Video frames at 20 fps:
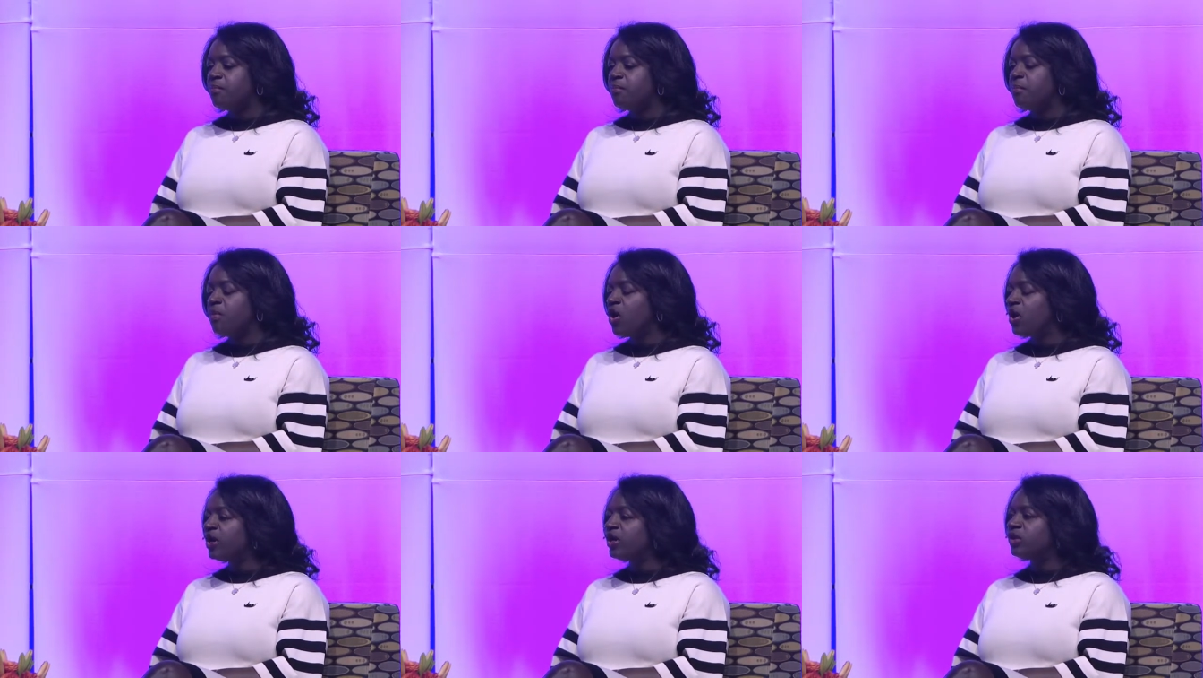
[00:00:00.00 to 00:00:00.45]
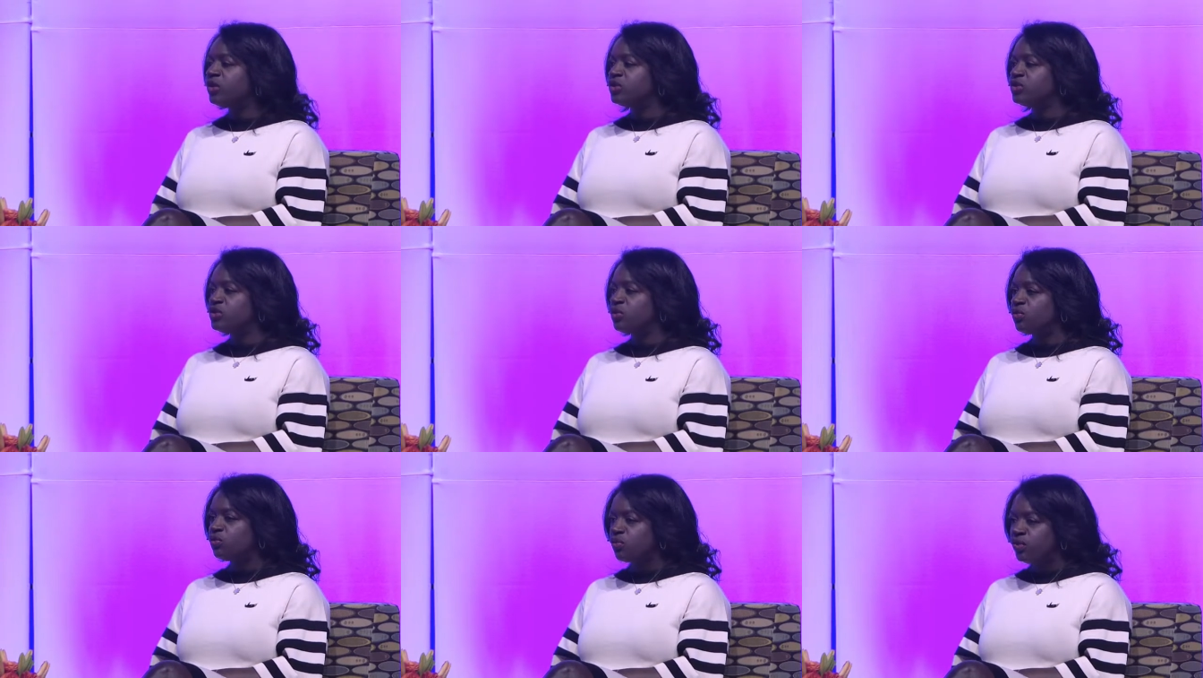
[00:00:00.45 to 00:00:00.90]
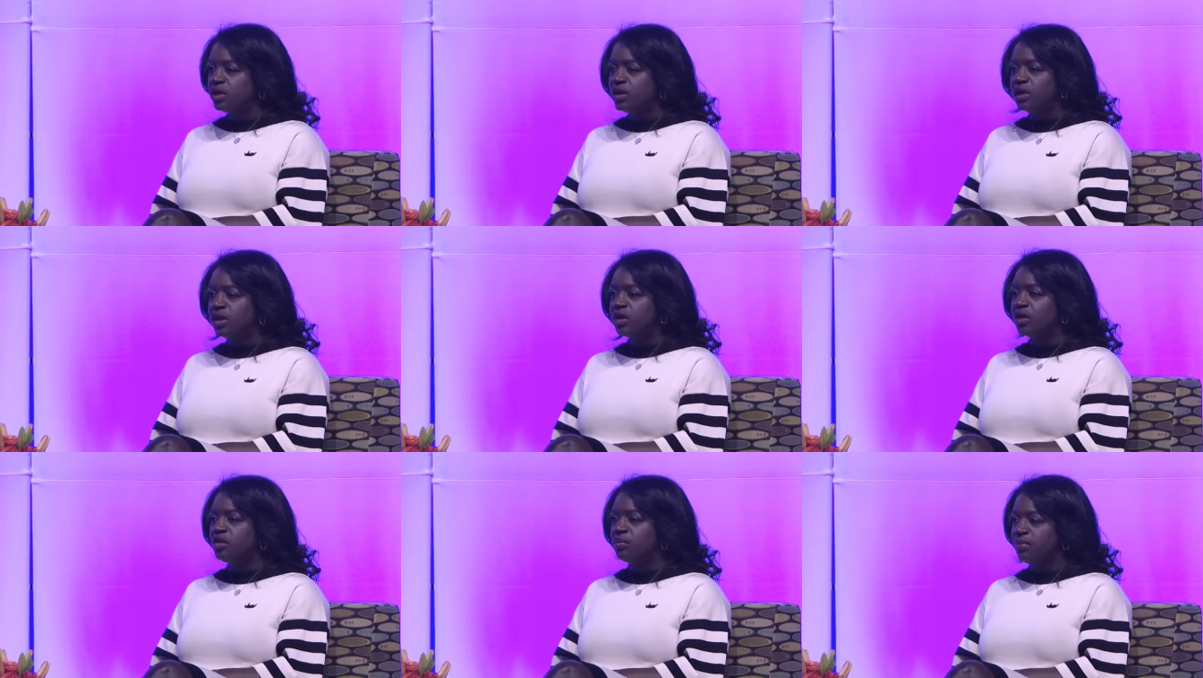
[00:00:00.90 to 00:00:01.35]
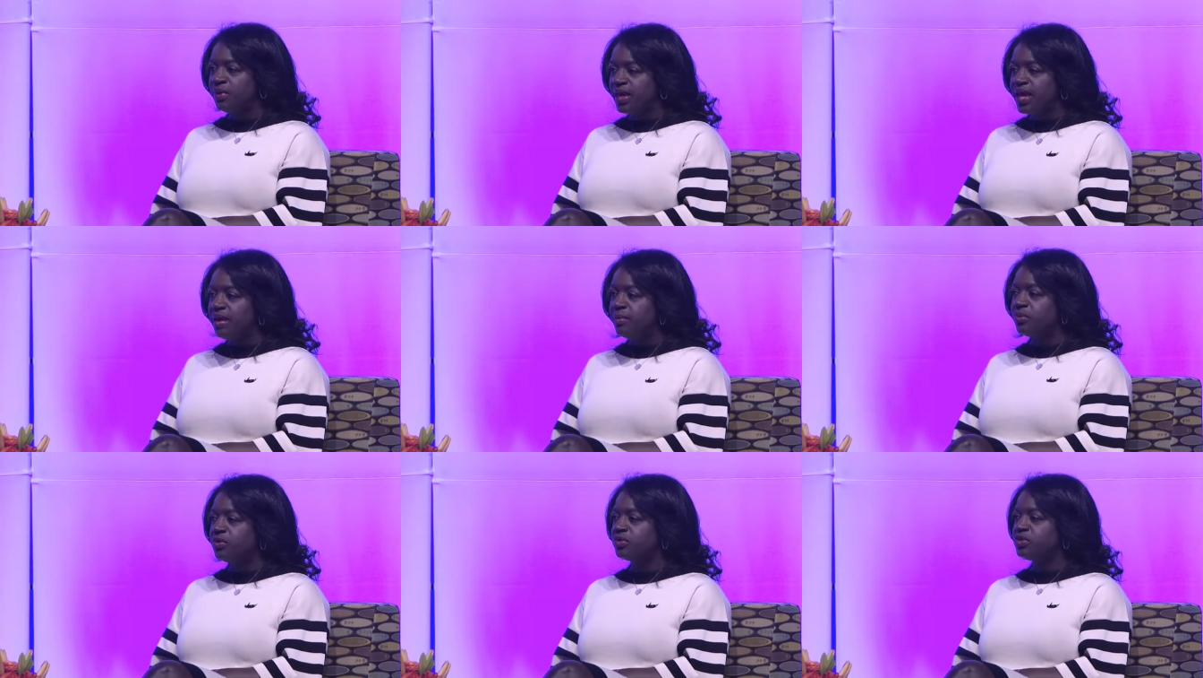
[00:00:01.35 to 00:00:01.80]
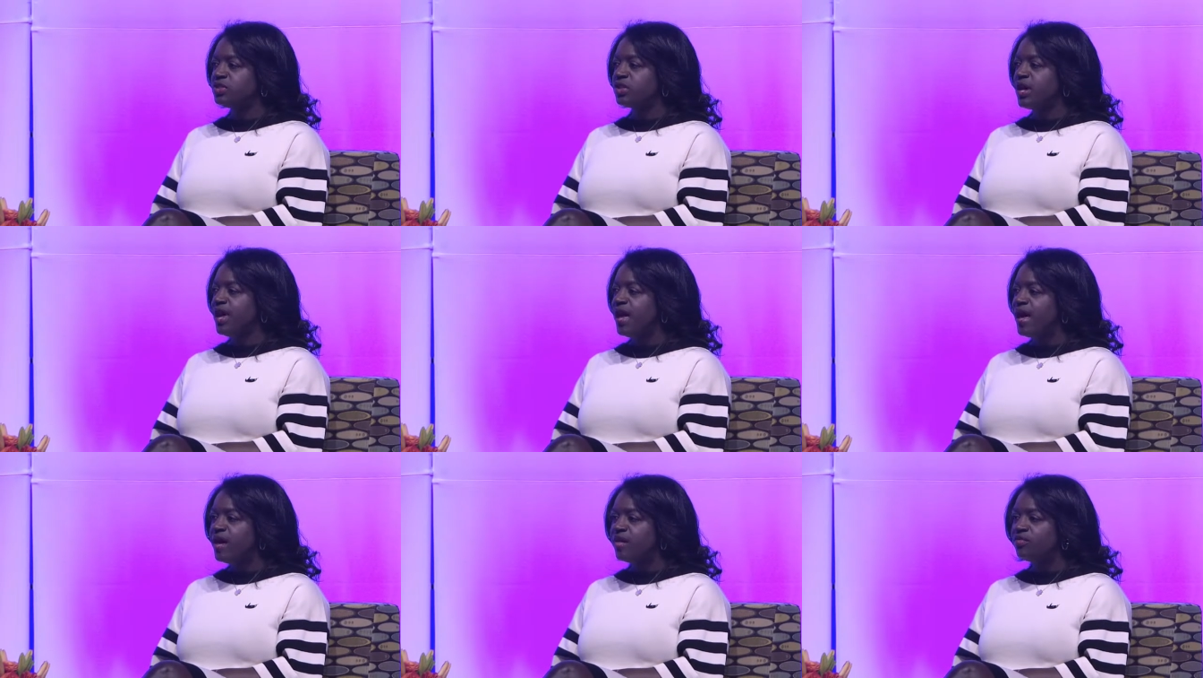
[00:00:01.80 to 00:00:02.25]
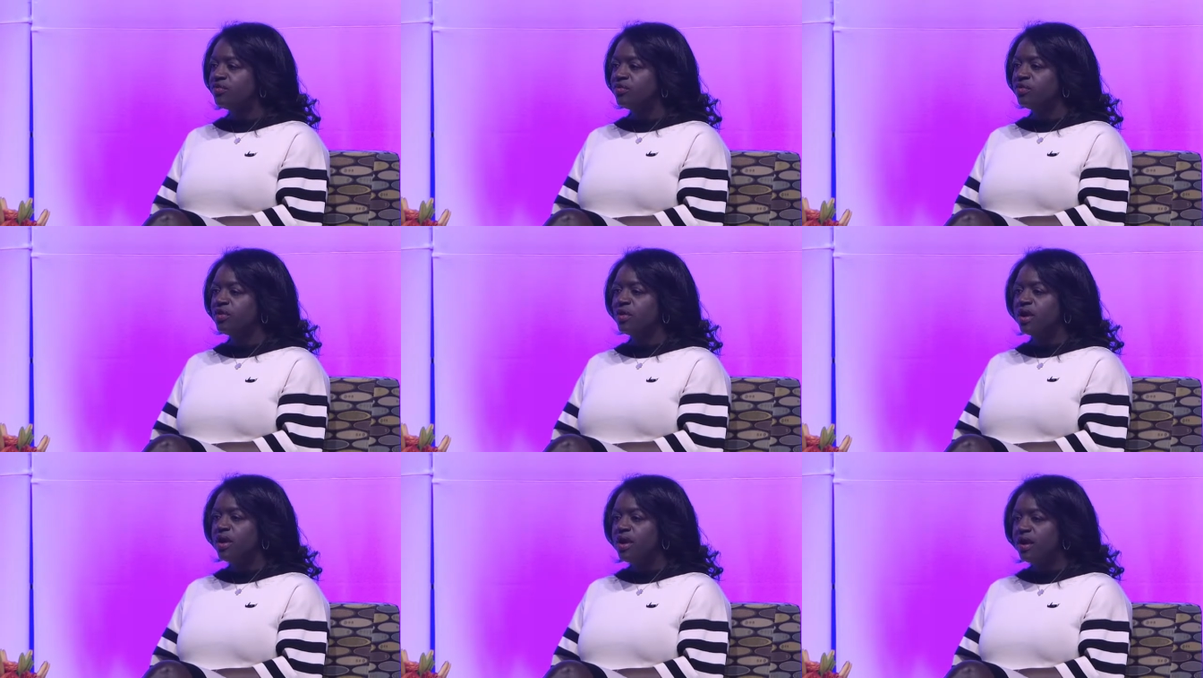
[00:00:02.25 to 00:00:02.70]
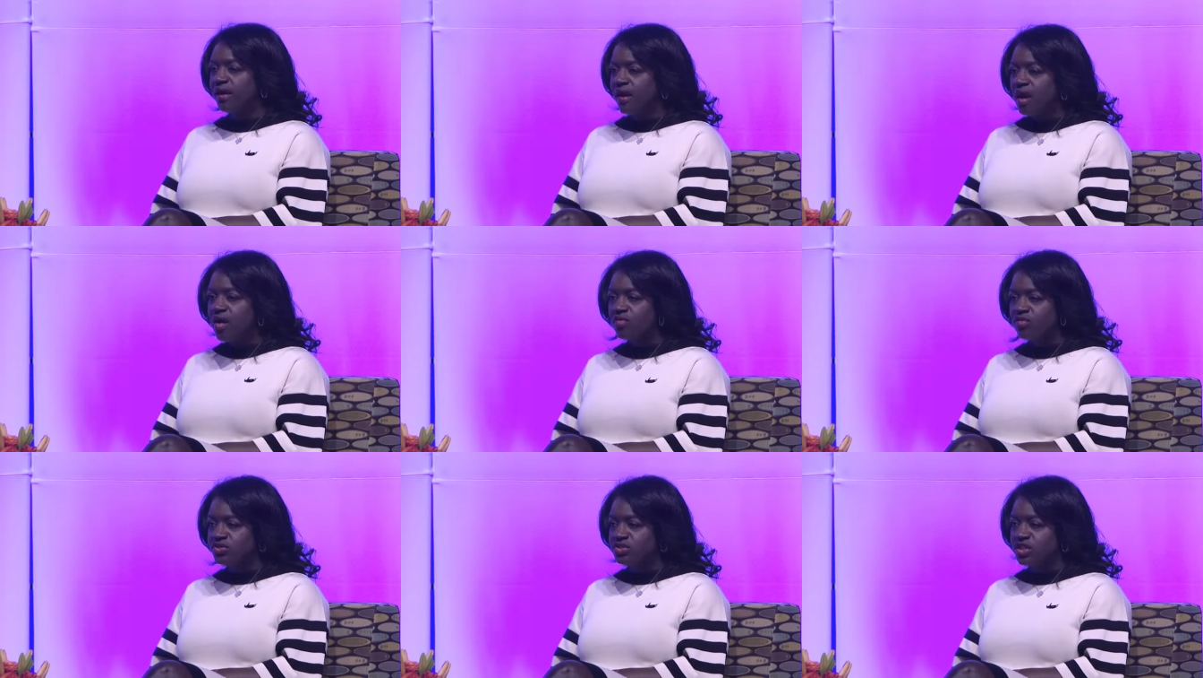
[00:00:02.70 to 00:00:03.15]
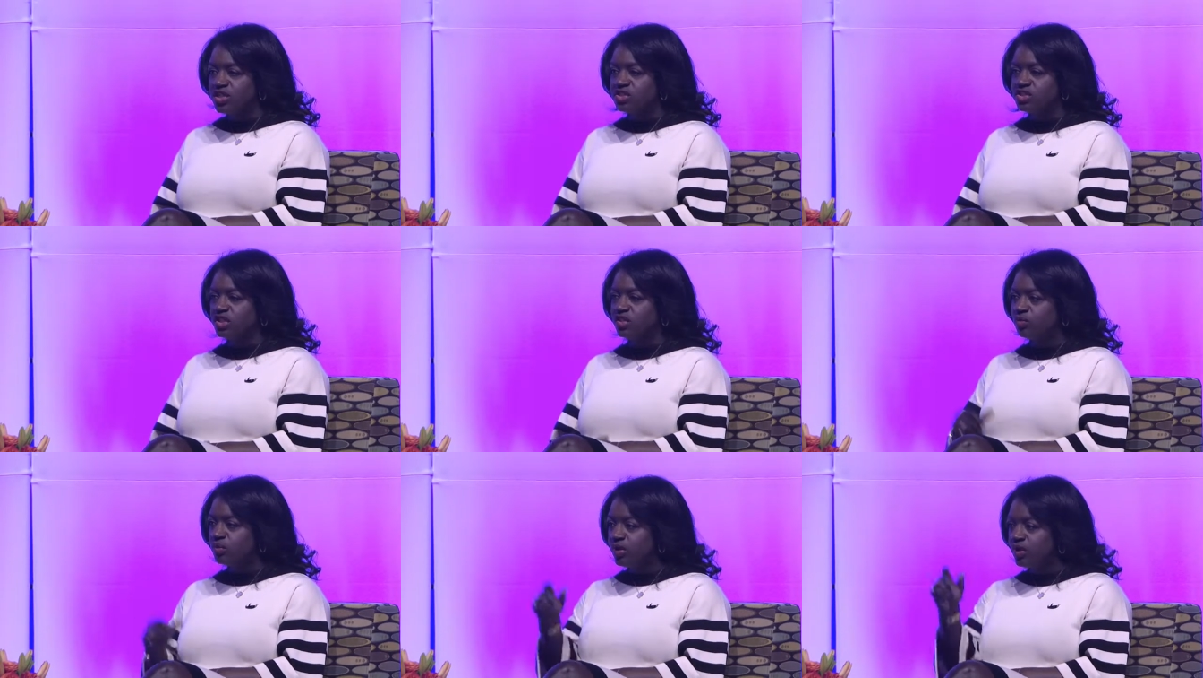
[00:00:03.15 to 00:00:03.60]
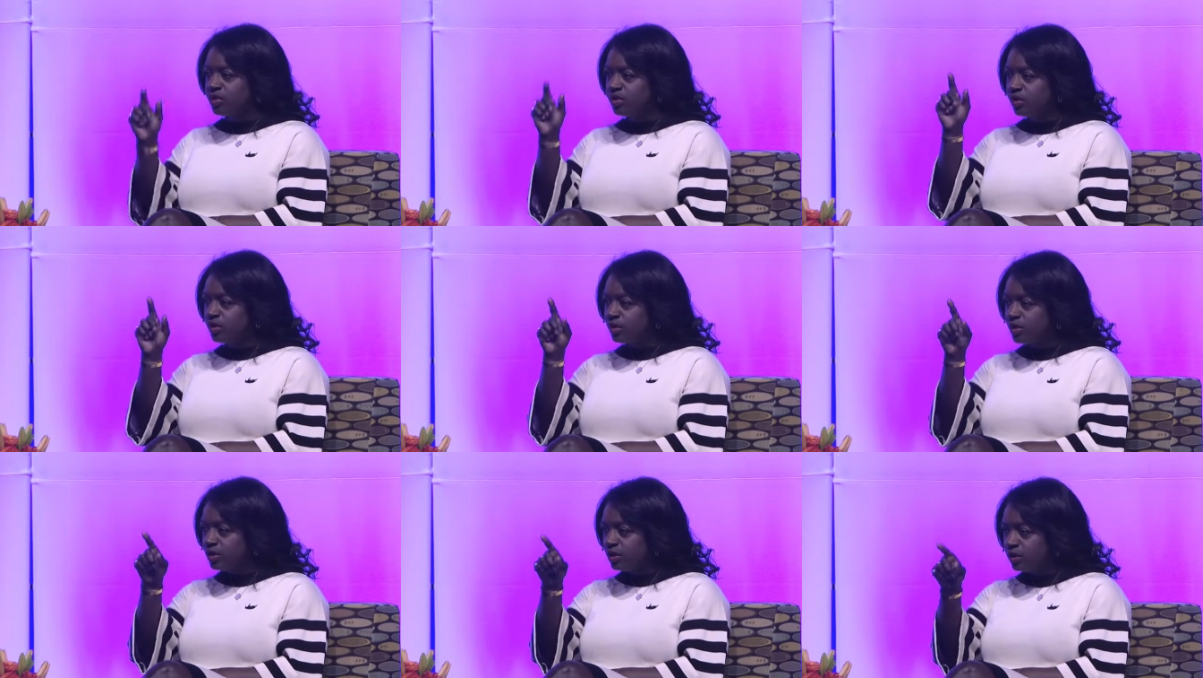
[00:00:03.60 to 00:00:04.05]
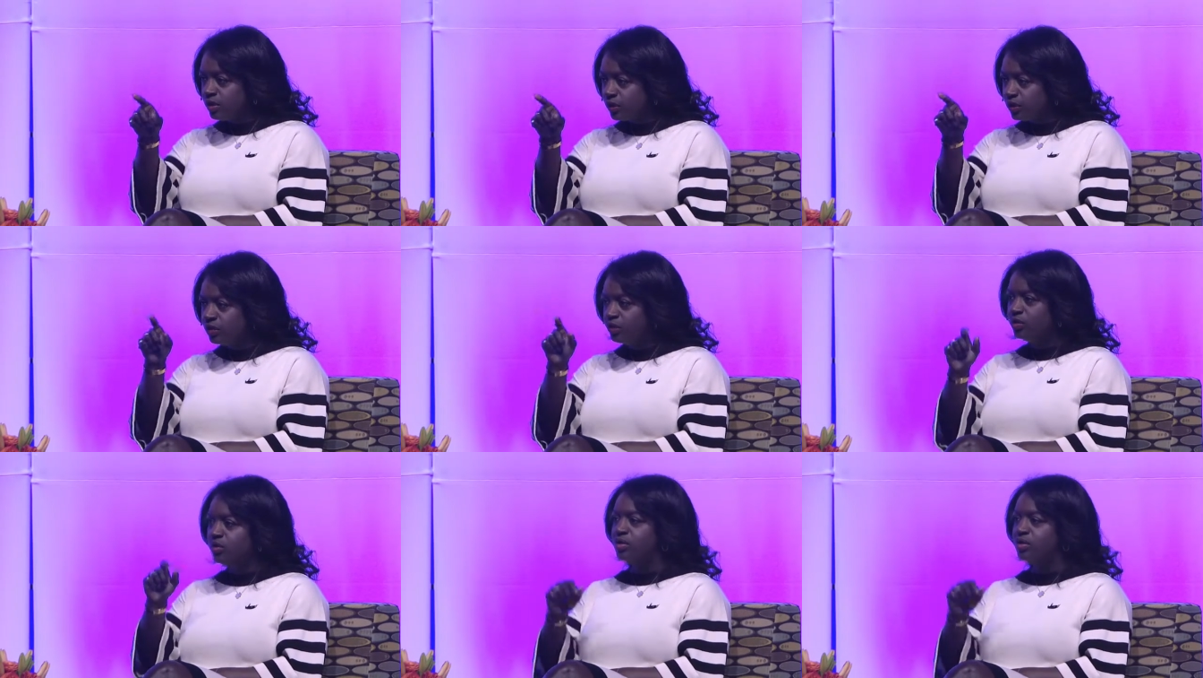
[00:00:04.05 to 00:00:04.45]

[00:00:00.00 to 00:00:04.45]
marketers are really going to be able to have a conversation with you.